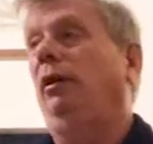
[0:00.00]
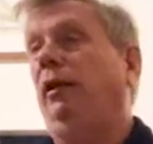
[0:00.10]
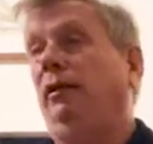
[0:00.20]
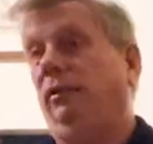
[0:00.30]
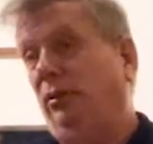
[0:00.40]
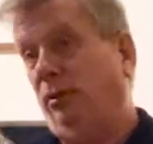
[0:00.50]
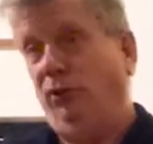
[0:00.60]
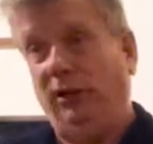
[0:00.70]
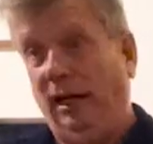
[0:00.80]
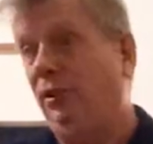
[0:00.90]
and some
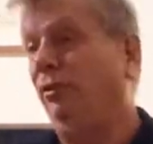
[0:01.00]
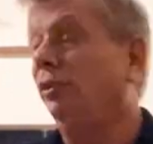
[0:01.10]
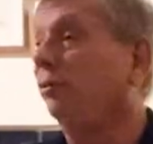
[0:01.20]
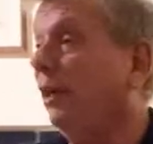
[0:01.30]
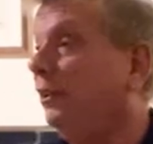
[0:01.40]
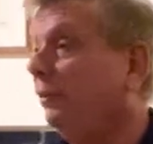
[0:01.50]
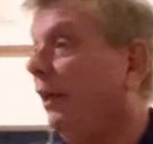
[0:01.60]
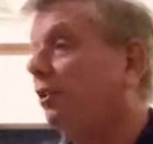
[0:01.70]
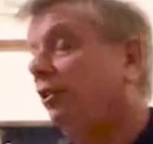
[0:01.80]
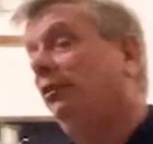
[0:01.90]
of you guys are in the right
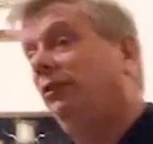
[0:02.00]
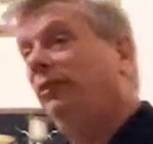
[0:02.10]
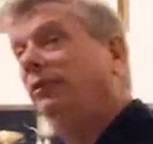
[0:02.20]
direction,